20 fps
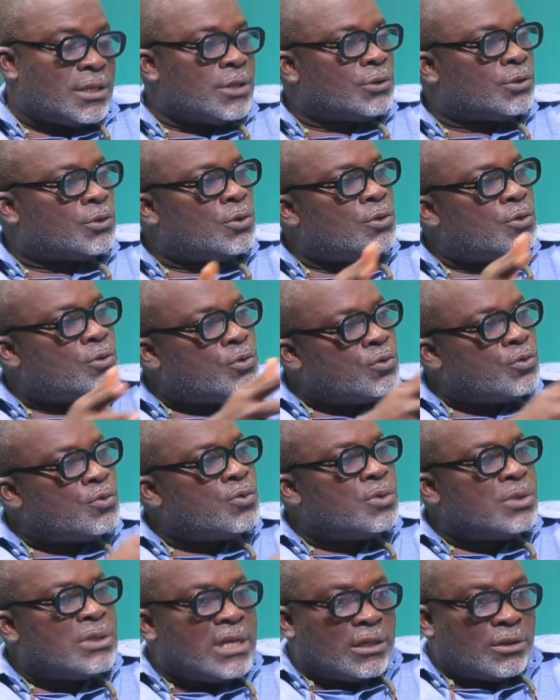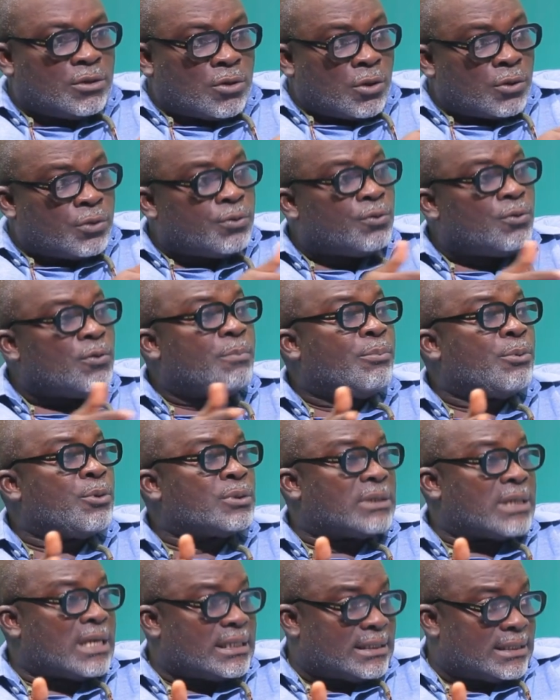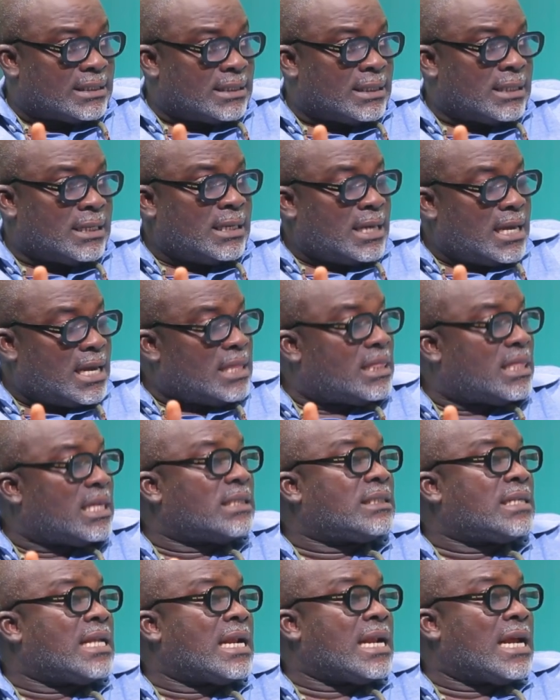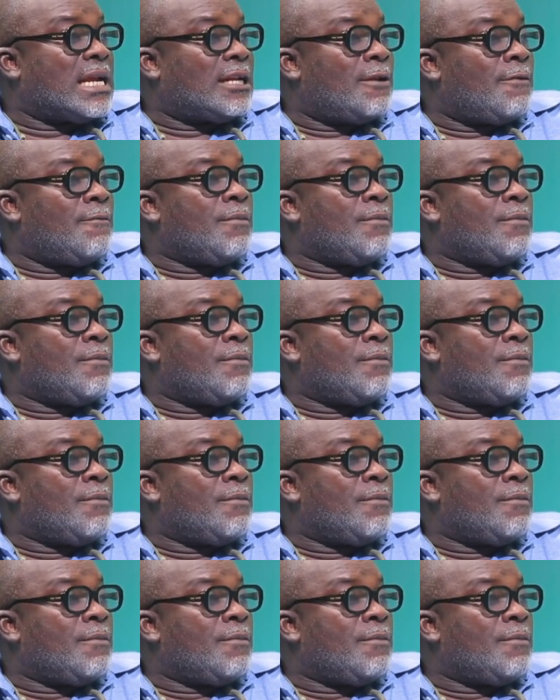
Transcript: So do the thought-through process and things like that.